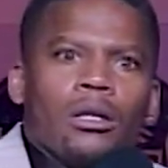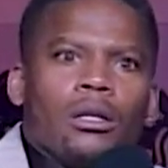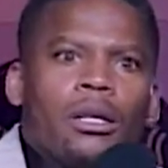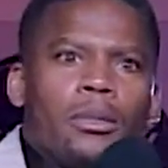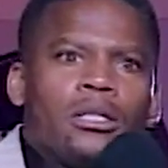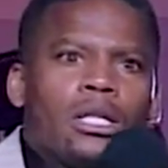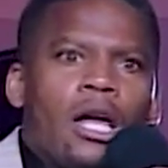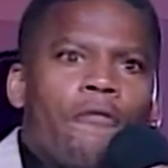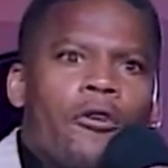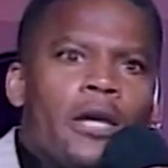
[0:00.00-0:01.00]
Let me sit
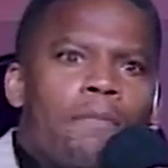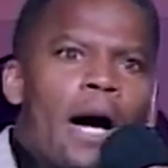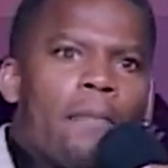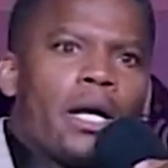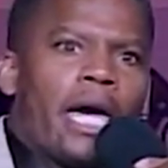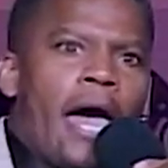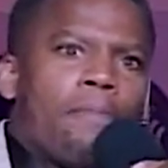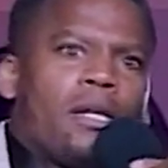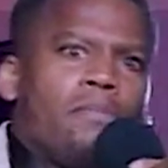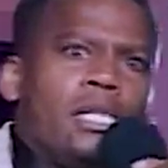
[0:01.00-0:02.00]
down before he pop a
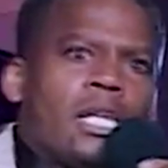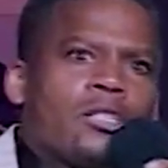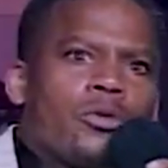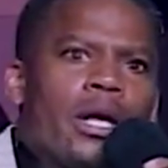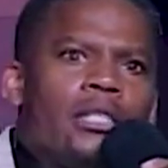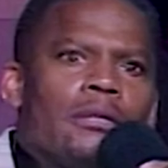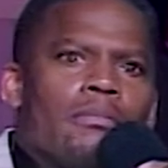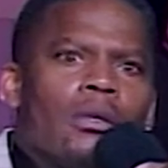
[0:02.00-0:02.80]
cap in me, that crazy.